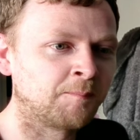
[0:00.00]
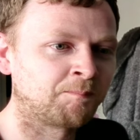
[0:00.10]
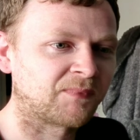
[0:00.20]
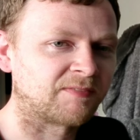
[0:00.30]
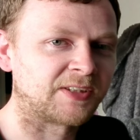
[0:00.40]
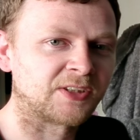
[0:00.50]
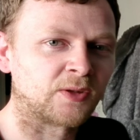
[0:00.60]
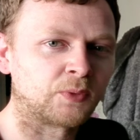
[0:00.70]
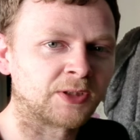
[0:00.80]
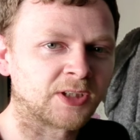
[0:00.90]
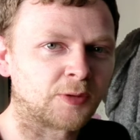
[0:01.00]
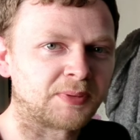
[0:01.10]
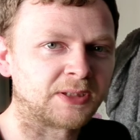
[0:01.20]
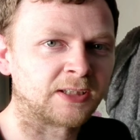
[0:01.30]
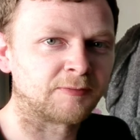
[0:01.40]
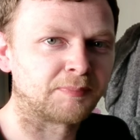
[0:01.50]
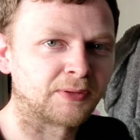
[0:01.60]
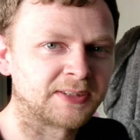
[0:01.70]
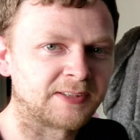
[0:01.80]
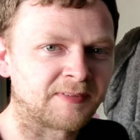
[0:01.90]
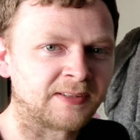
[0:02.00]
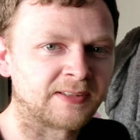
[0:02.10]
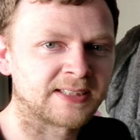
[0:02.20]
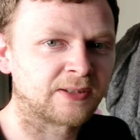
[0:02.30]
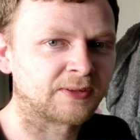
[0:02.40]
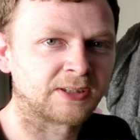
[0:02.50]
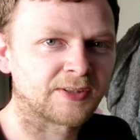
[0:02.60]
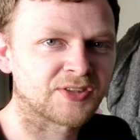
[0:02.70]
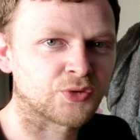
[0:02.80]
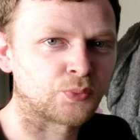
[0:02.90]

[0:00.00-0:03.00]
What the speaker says: And then you've got 1 copy of Border Defenders. It only costs